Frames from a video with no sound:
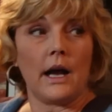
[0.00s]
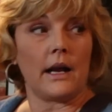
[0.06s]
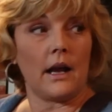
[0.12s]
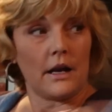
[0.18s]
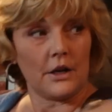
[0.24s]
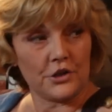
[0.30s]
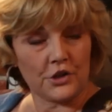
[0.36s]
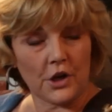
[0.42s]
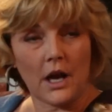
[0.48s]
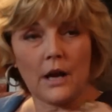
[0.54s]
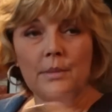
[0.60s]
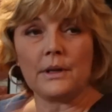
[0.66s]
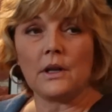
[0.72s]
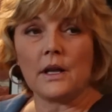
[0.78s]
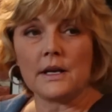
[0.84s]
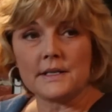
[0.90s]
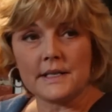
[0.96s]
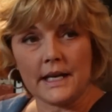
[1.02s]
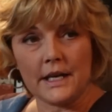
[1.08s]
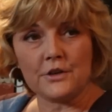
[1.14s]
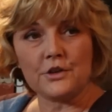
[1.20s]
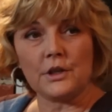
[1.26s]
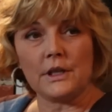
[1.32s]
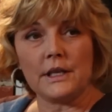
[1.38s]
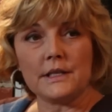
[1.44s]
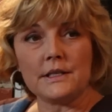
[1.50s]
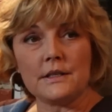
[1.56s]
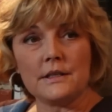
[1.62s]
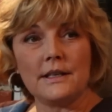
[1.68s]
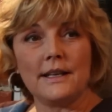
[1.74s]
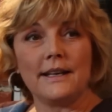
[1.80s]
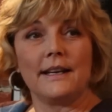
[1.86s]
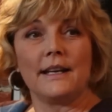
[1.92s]
I got a job in Los
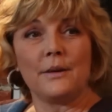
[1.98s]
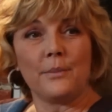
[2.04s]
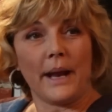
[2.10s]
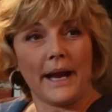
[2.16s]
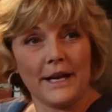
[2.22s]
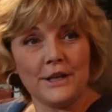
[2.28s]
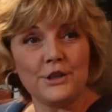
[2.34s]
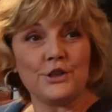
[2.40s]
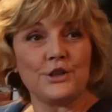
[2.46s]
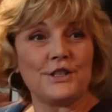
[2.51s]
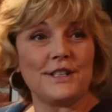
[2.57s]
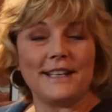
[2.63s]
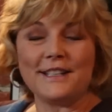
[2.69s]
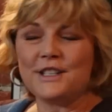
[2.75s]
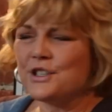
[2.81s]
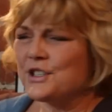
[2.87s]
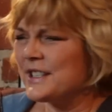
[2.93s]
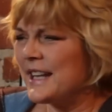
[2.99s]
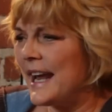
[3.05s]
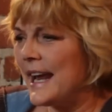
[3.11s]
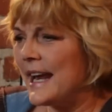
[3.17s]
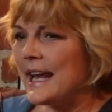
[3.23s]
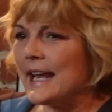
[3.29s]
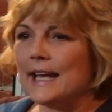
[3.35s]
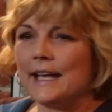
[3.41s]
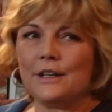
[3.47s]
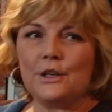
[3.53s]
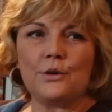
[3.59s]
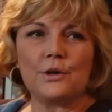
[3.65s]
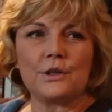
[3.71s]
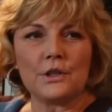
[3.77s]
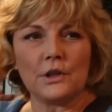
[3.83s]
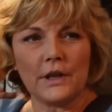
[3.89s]
Angeles. My agent said, "Just take it.
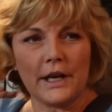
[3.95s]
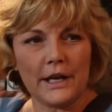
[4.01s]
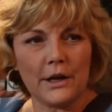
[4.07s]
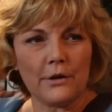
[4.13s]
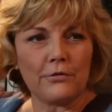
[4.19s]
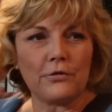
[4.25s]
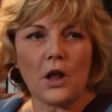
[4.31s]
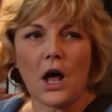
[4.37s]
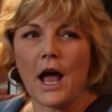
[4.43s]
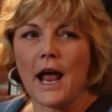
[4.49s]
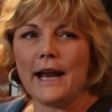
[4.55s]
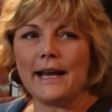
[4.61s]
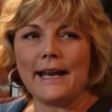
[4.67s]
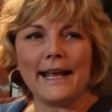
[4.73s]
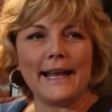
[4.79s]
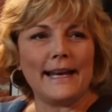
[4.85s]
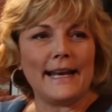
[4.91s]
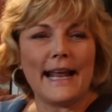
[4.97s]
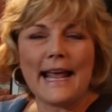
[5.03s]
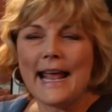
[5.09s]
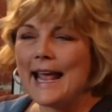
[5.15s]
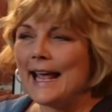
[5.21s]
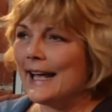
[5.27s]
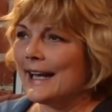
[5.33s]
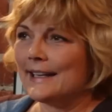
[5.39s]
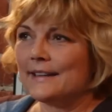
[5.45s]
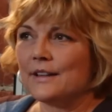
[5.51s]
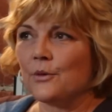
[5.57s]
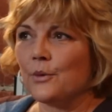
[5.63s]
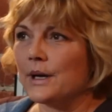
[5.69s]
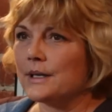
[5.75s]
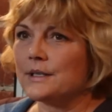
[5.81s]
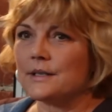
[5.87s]
You can delay your flight," and
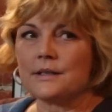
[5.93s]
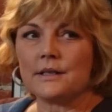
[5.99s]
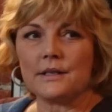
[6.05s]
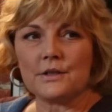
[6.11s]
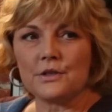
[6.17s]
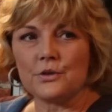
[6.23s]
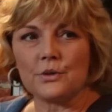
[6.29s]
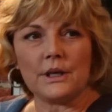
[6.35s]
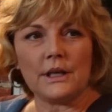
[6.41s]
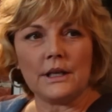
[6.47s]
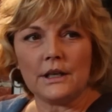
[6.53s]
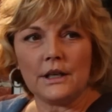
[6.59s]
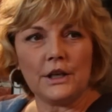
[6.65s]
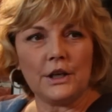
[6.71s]
the rest is history.